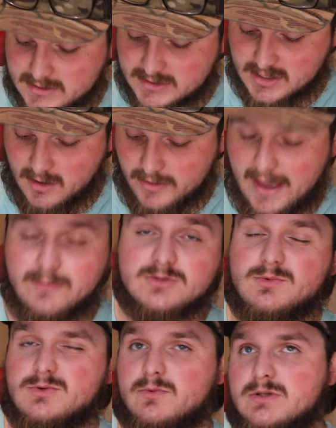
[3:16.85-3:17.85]
So that was
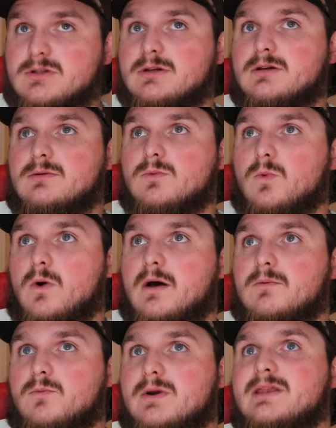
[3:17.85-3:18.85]

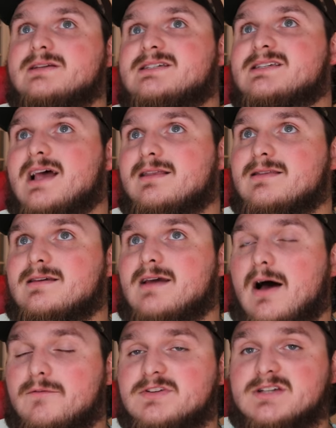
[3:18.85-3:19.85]
what really set the
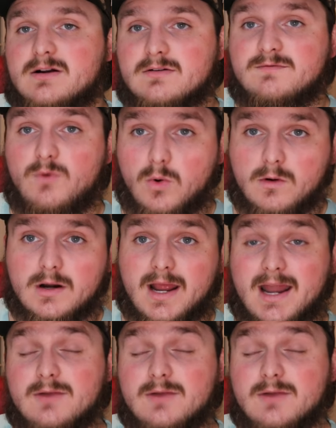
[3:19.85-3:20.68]
Alphas AIR forward.